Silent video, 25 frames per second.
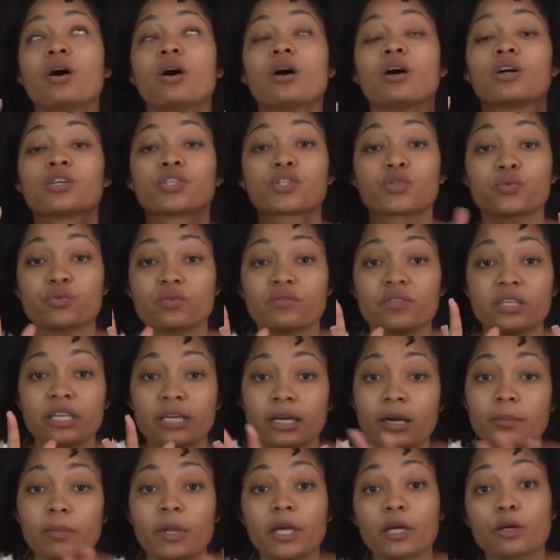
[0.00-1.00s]
shriveling
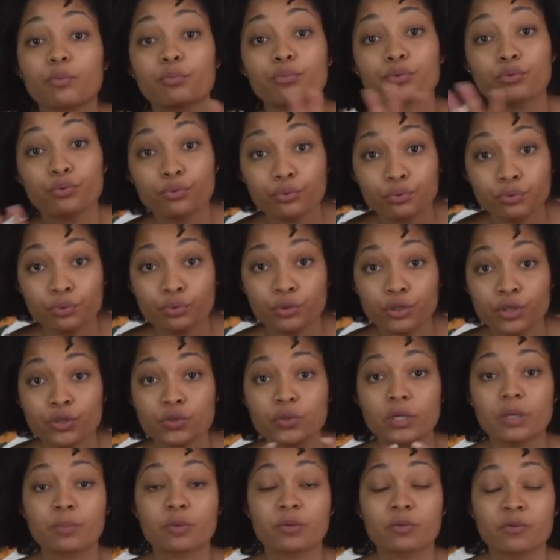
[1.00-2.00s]
up like a prune. So
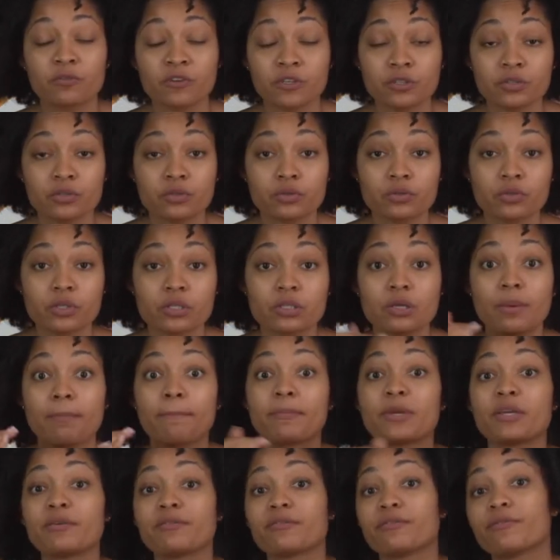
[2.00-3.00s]
I prefer to do this
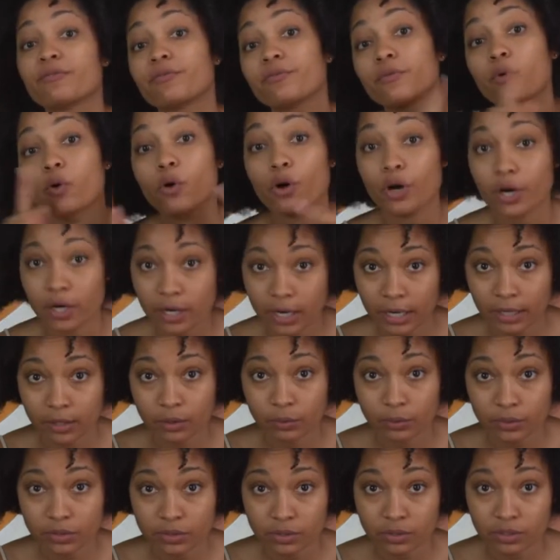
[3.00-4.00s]
before I go
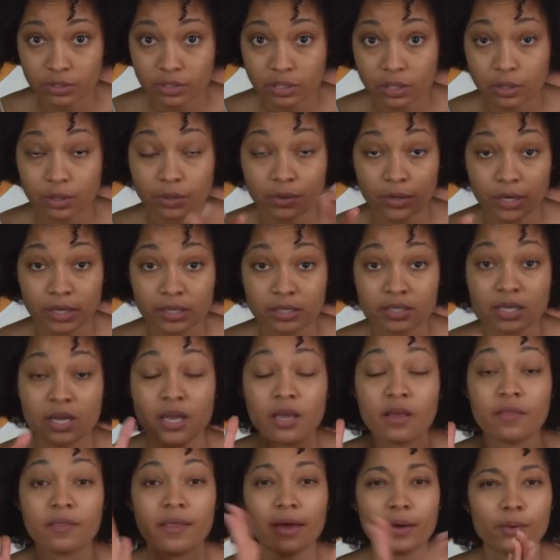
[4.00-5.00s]
into the shower, right?
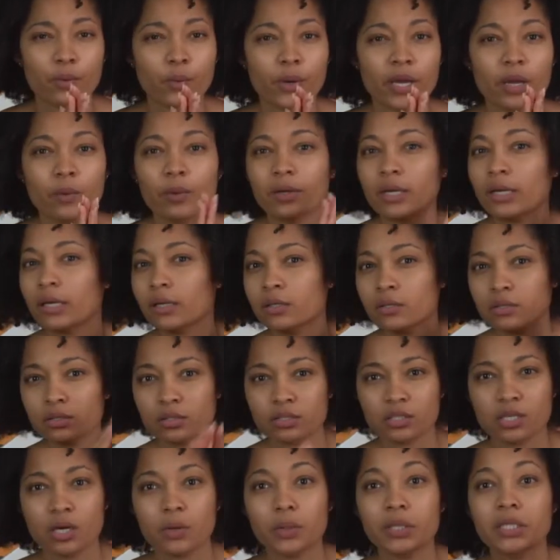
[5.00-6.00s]
That way when I get into the
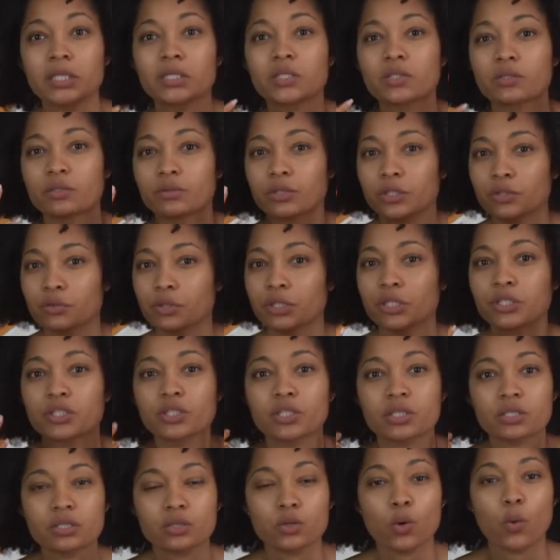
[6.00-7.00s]
shower, it's literally
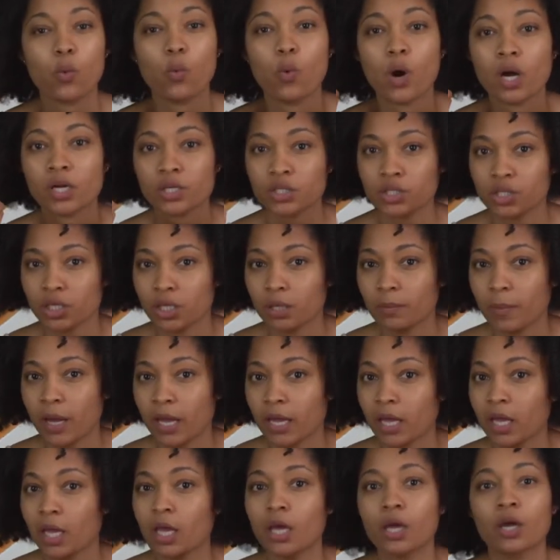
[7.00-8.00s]
just washing my
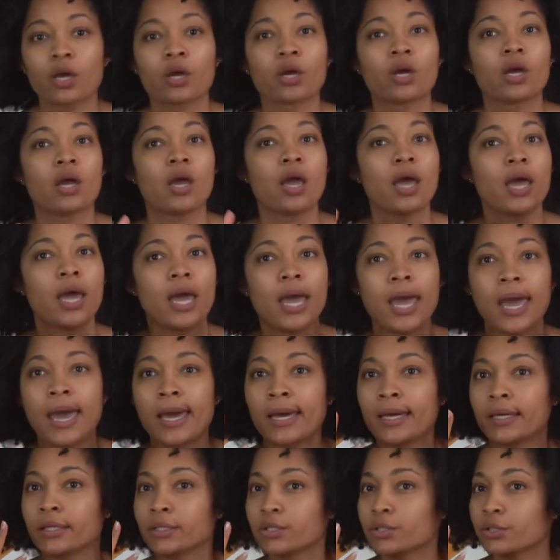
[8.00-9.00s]
hair
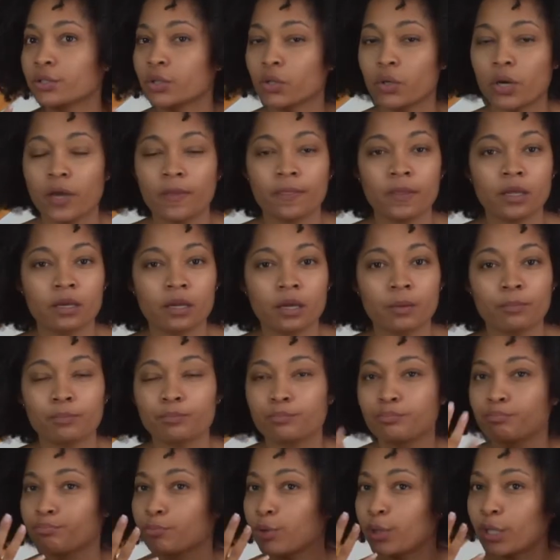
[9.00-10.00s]
and and then I'm
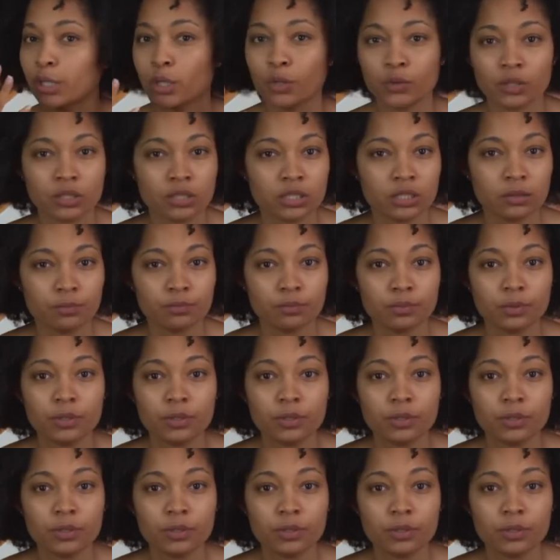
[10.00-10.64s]
putting on the deep